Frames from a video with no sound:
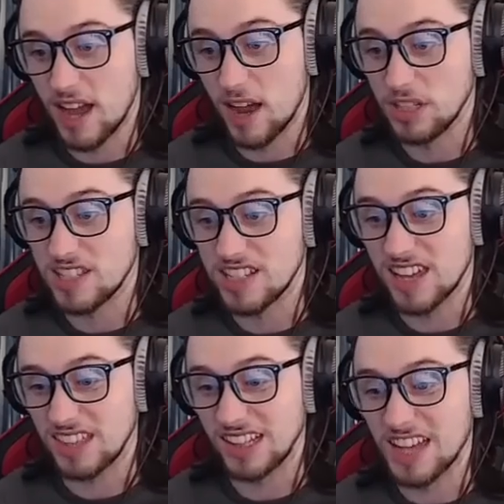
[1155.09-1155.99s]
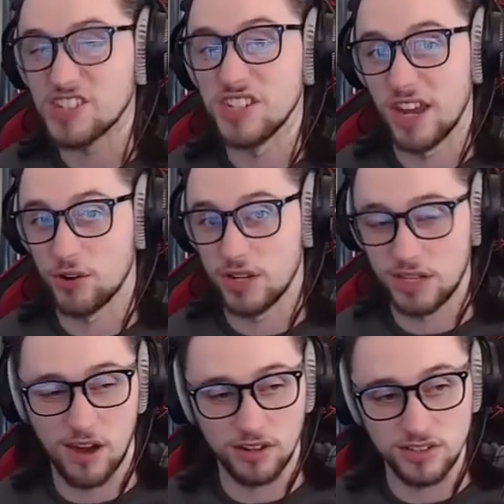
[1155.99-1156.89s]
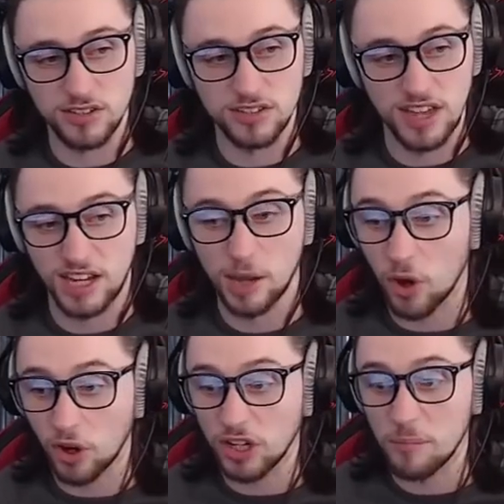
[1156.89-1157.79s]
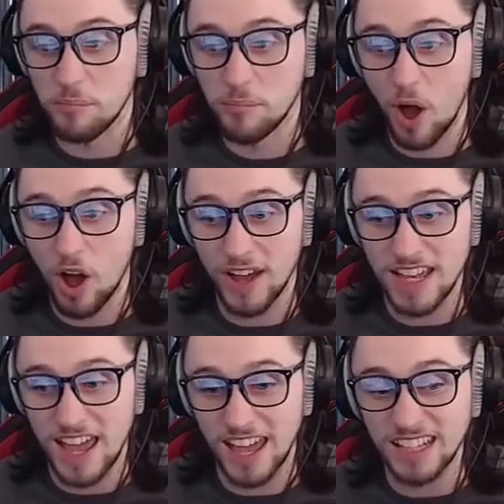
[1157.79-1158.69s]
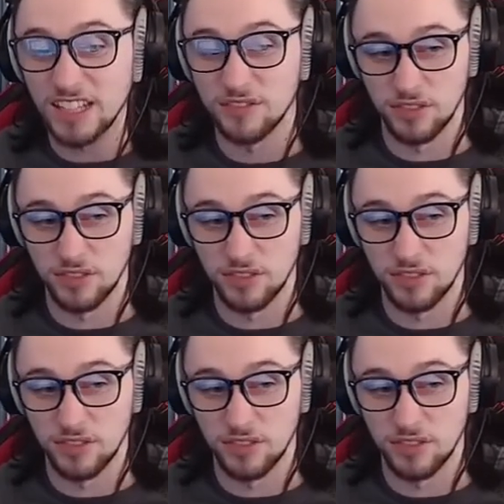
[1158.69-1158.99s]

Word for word: Now we need to get the legendary characters, and I'm not going to buy any of